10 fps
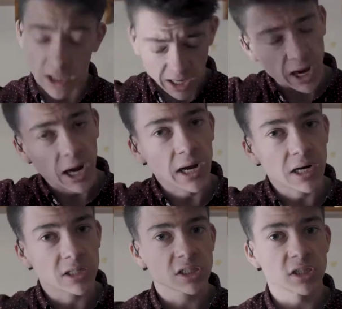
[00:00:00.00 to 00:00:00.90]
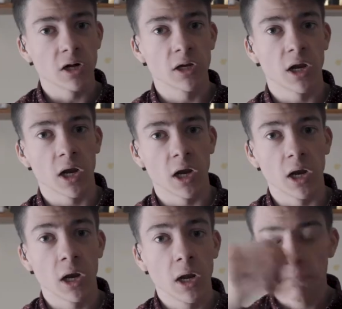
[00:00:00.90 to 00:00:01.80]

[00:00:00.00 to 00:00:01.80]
Today is Sunday,